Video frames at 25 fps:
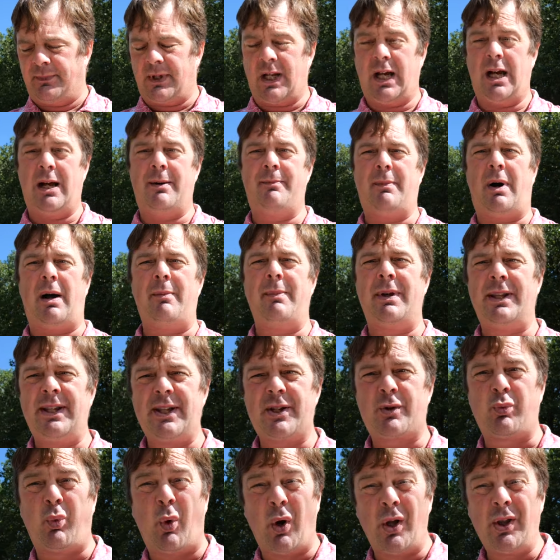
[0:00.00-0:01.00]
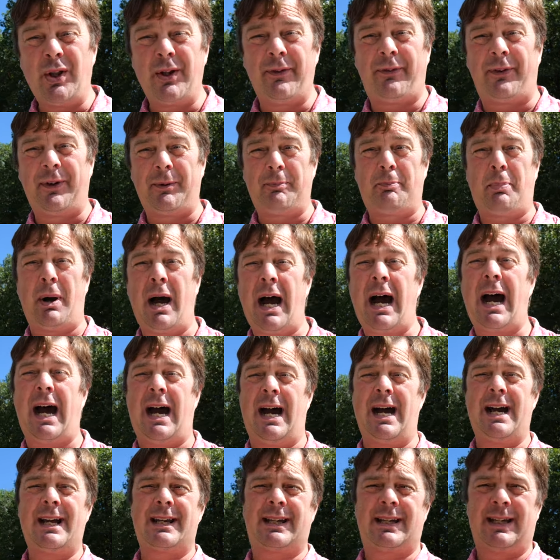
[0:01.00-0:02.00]
I'm in this wonderful
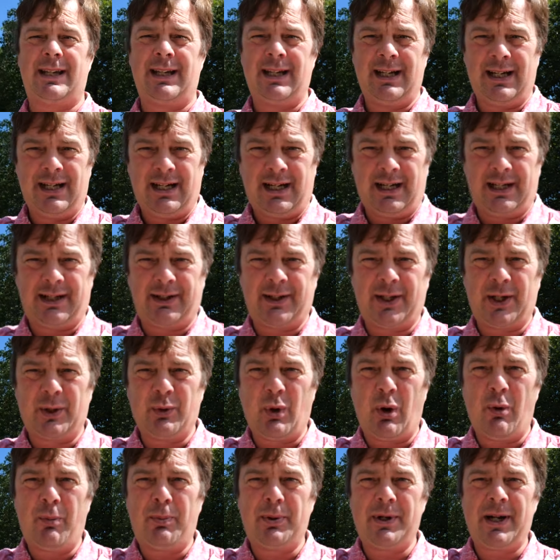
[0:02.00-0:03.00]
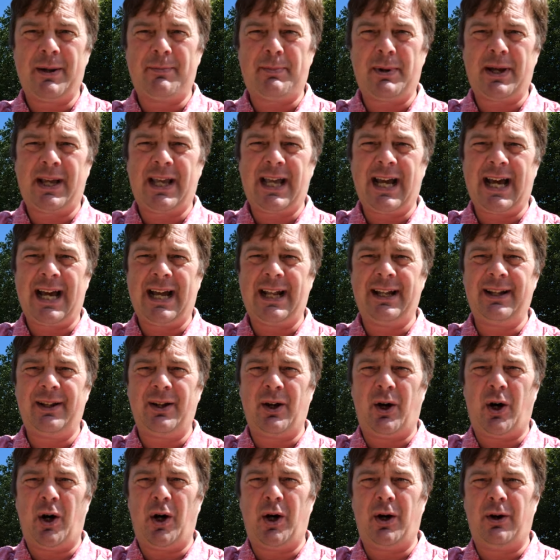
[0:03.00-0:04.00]
park and I'm going to open up a can
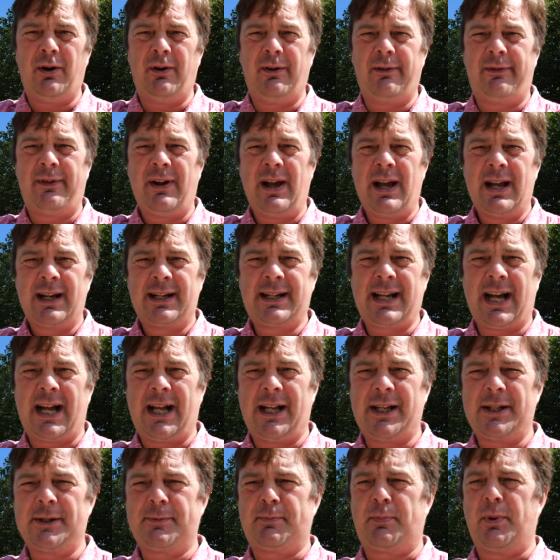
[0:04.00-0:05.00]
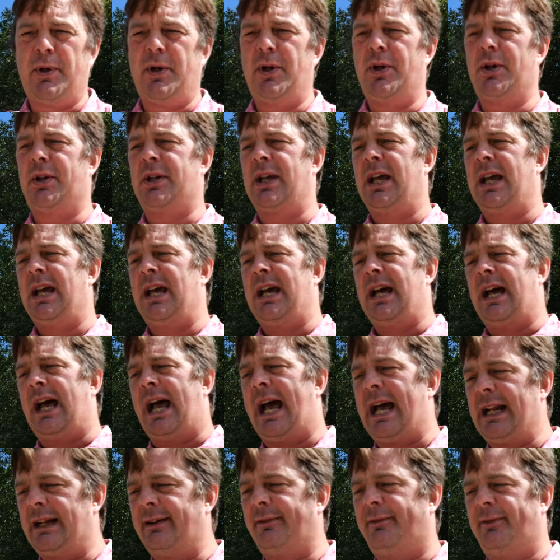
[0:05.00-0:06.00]
of Carlsberg
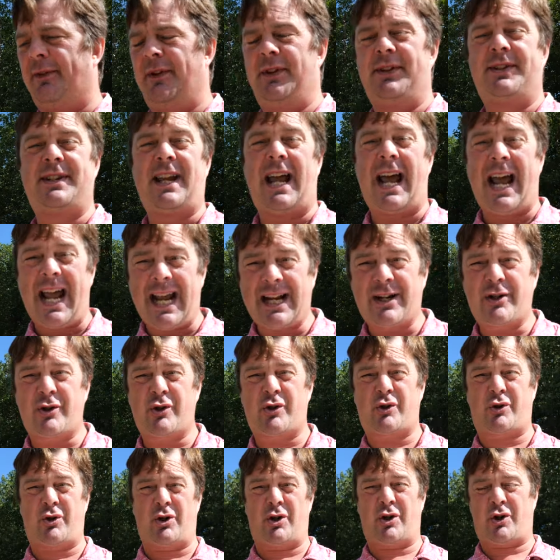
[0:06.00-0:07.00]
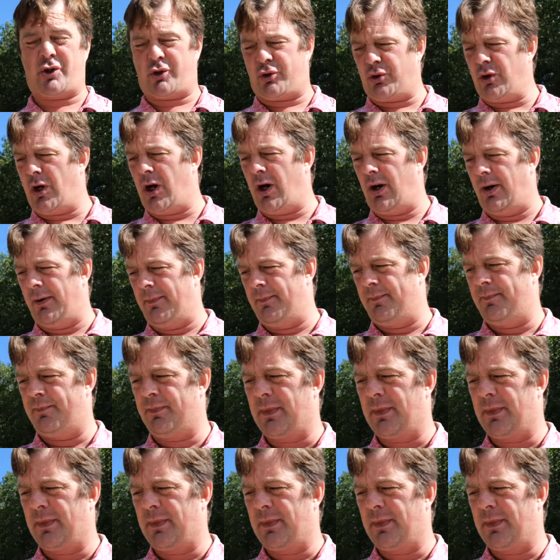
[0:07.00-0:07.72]
Elephant, extra strong,